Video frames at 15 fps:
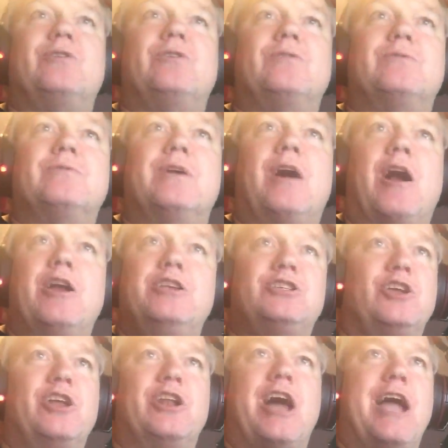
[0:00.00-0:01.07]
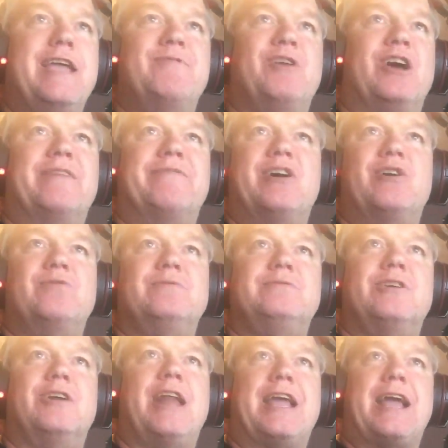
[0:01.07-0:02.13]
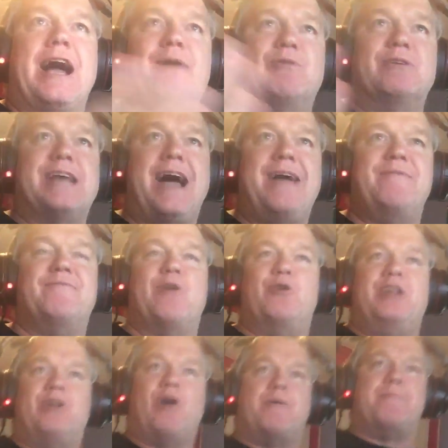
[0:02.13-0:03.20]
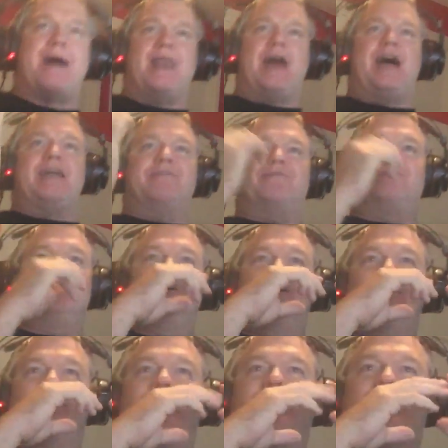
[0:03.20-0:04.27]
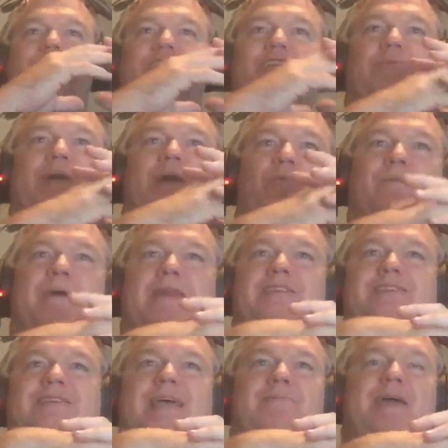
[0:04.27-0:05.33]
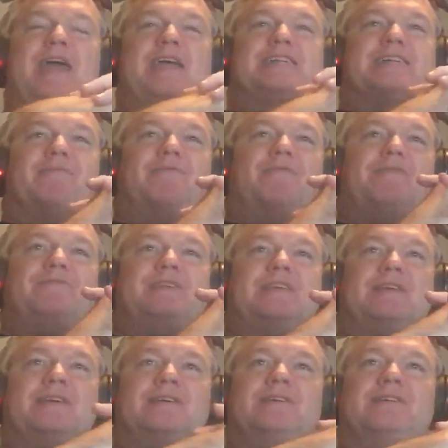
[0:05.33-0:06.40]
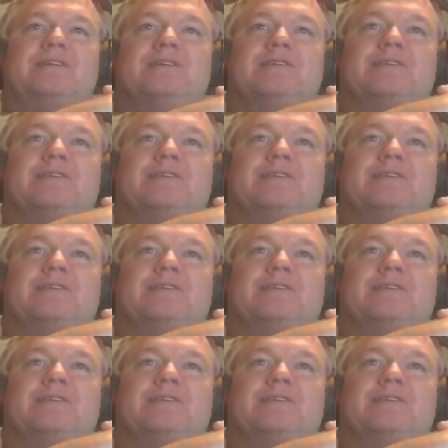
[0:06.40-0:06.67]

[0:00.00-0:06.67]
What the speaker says: you'll are so you're not even going to vote. You're like I was. I haven't voted all my life. We're about the same age. I'm 50.